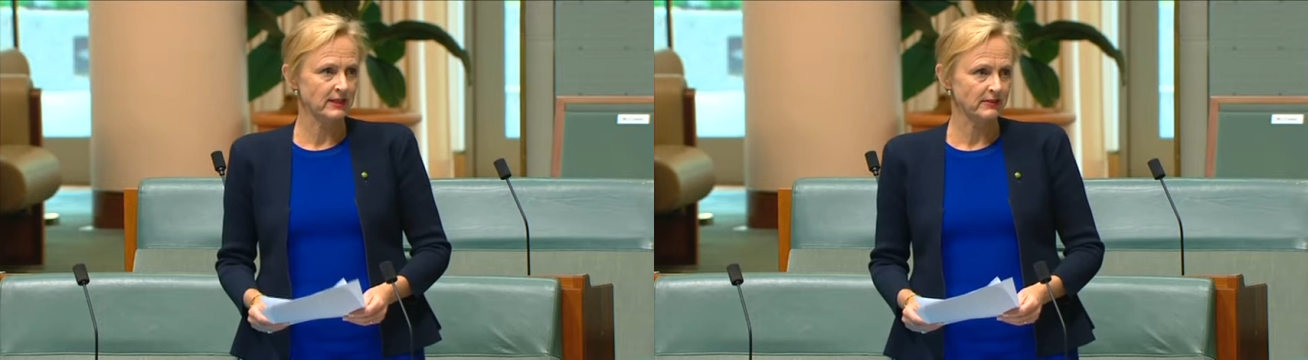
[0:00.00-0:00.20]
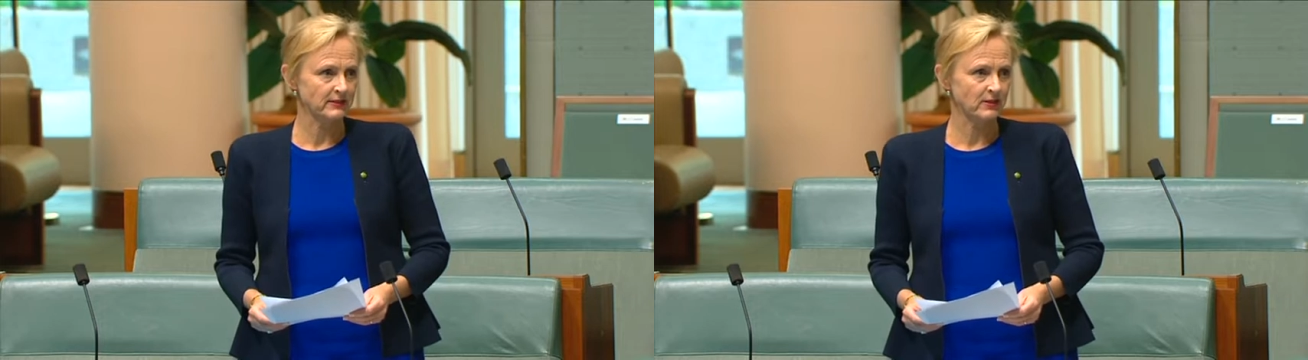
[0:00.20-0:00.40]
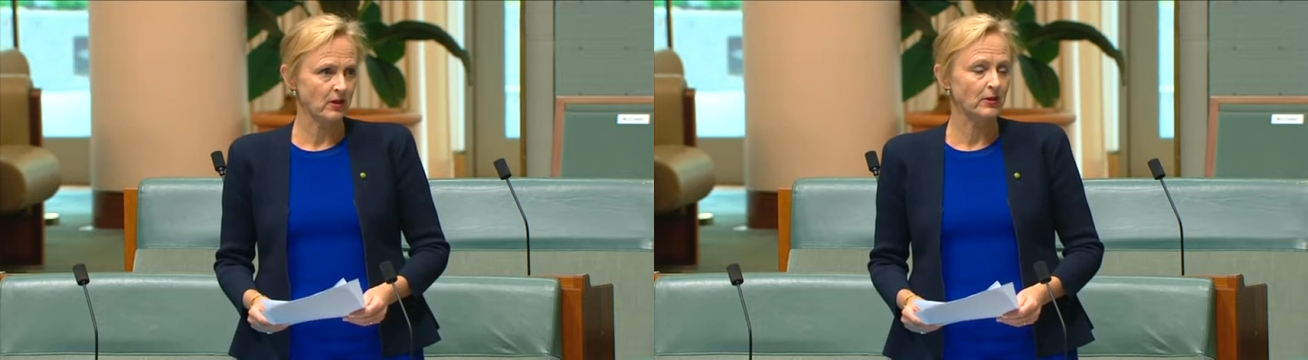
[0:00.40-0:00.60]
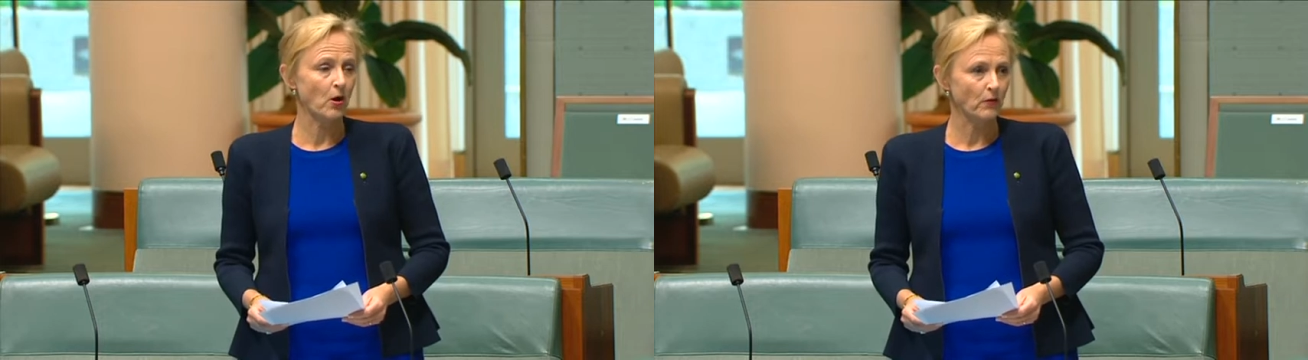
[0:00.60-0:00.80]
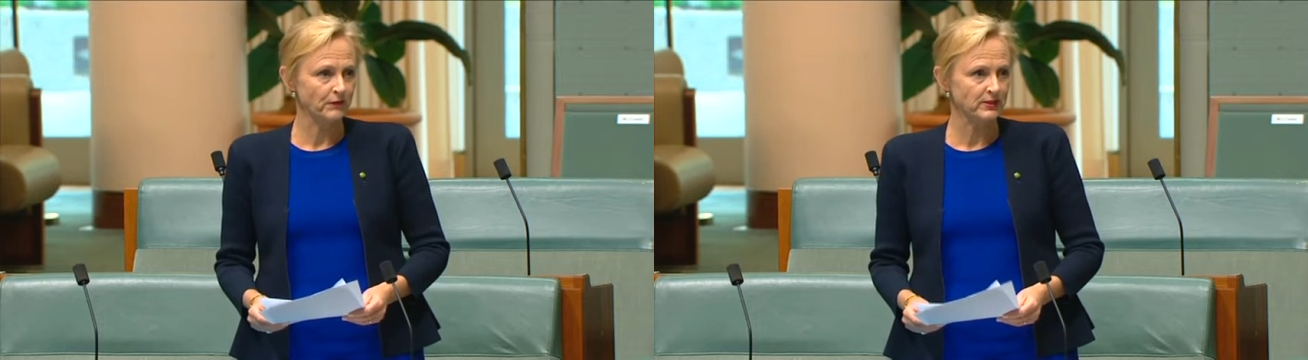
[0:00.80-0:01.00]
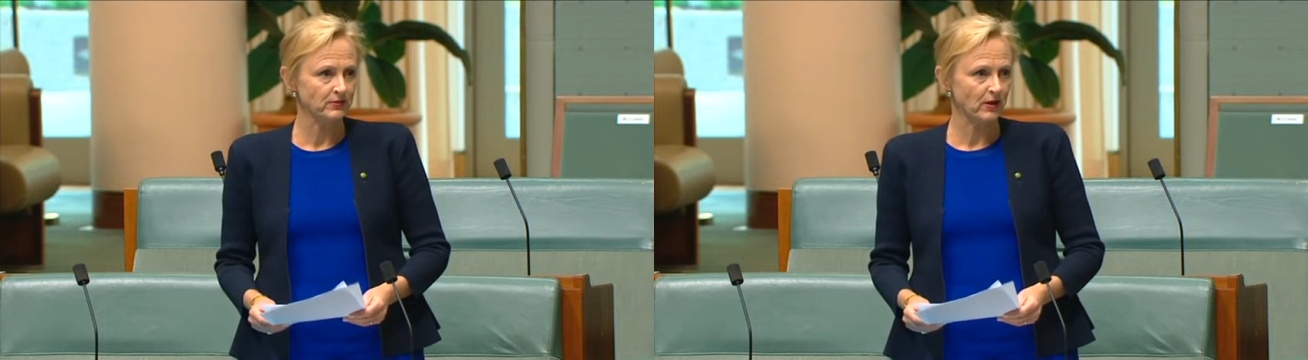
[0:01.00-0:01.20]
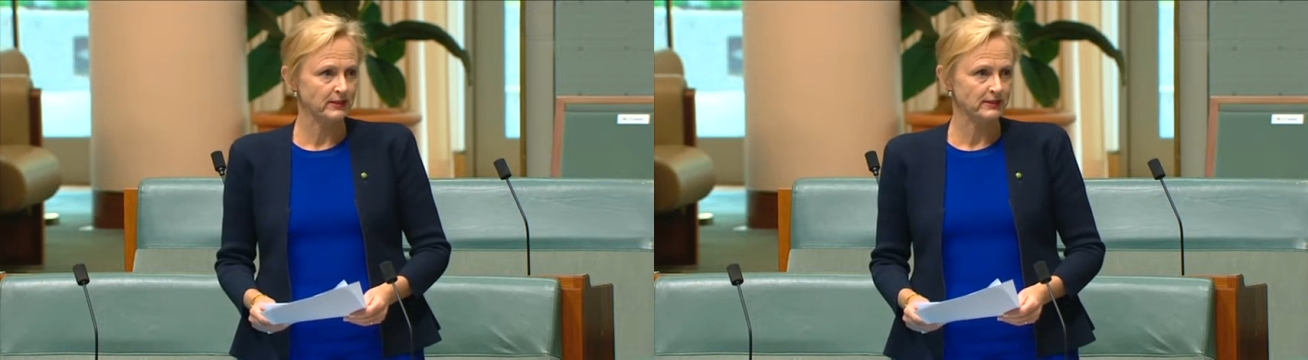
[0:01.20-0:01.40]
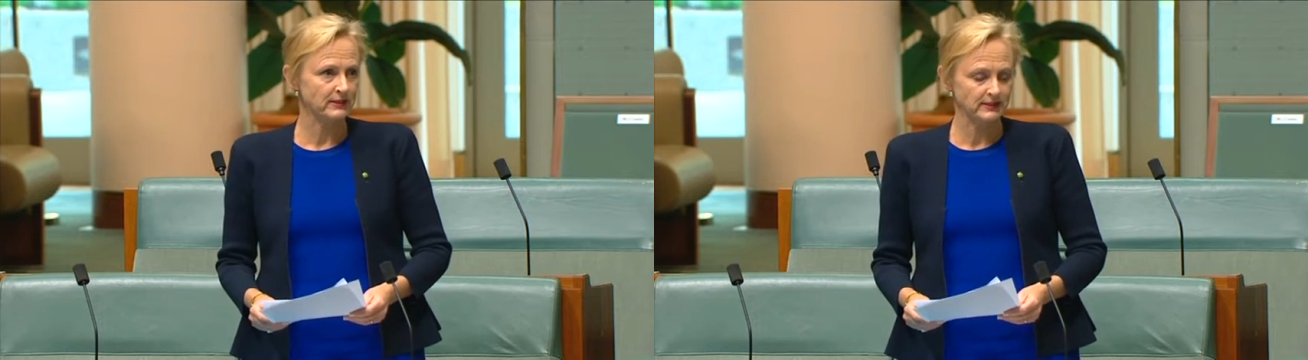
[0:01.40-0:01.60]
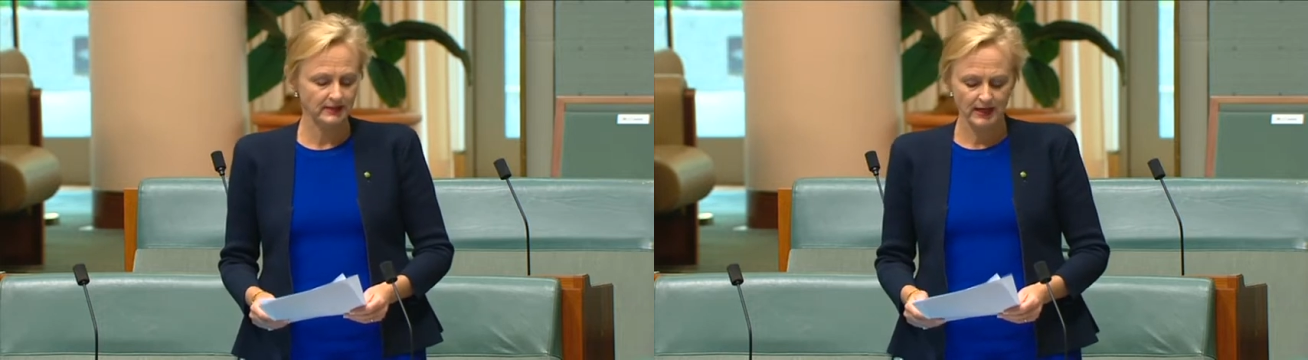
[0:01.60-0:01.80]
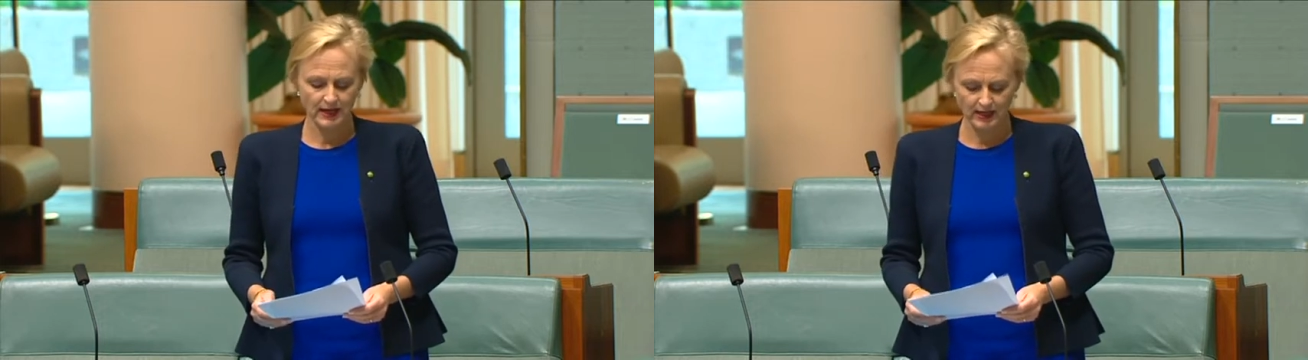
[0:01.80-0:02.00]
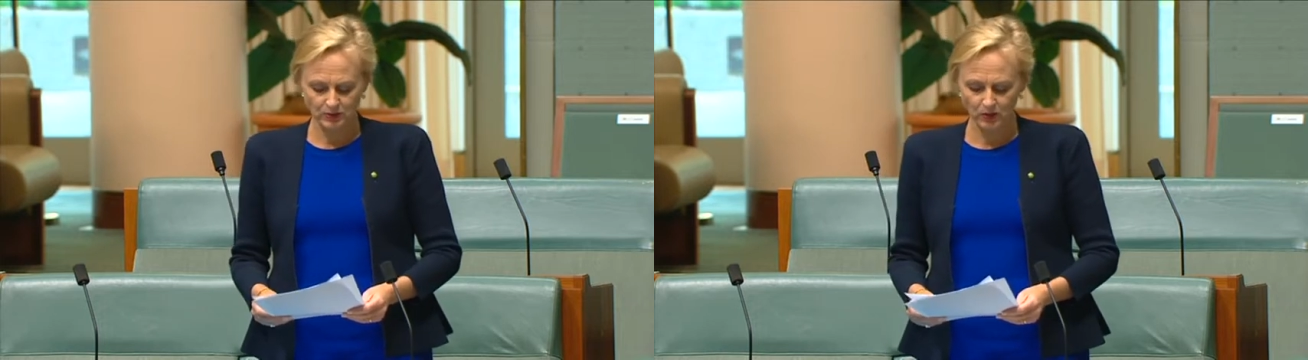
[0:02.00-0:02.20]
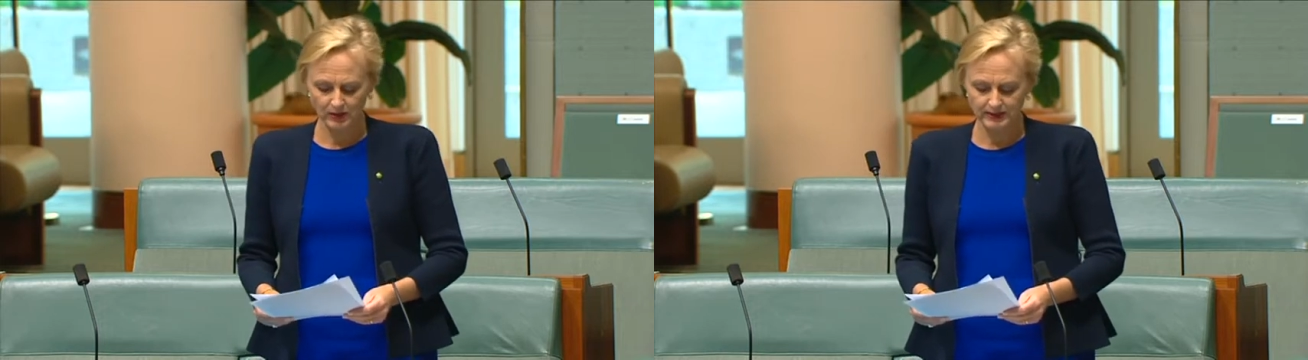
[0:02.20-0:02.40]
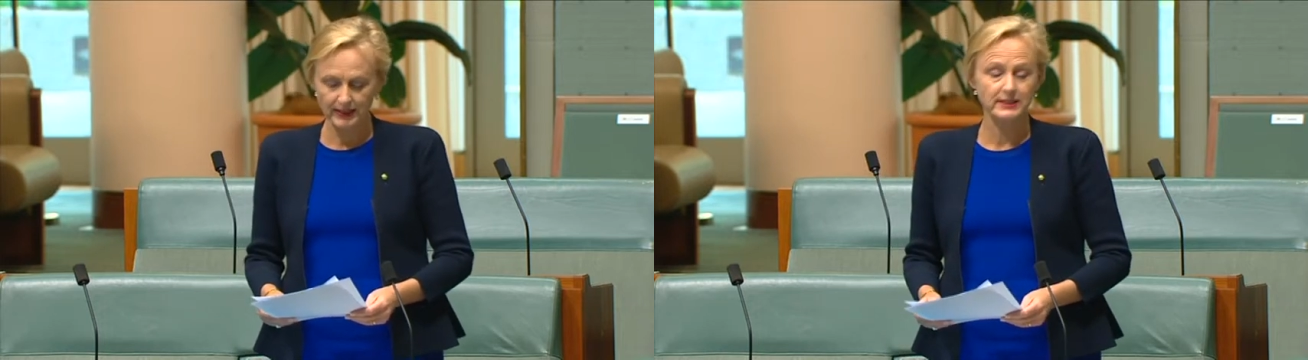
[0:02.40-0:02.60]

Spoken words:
other side of this crisis, as well as get